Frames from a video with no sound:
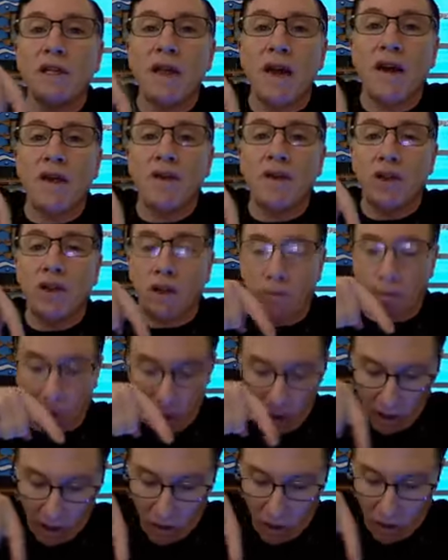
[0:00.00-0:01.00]
down here
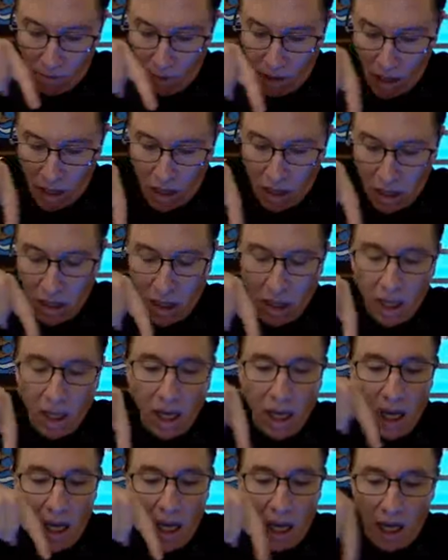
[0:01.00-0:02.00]
below me
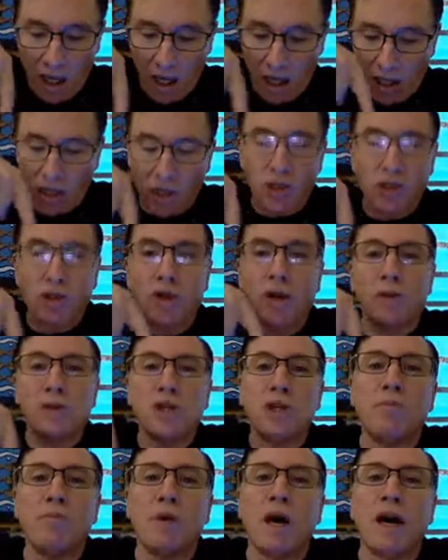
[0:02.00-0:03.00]
in the
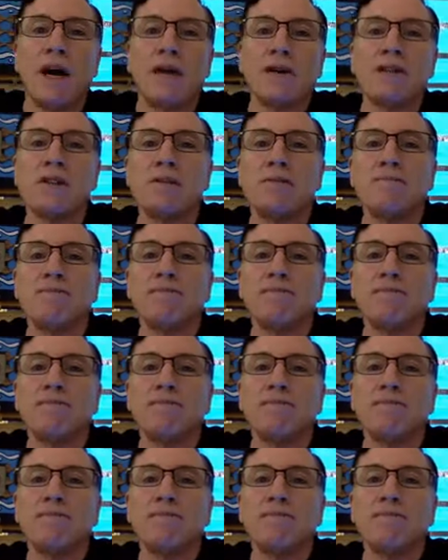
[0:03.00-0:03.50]
description box,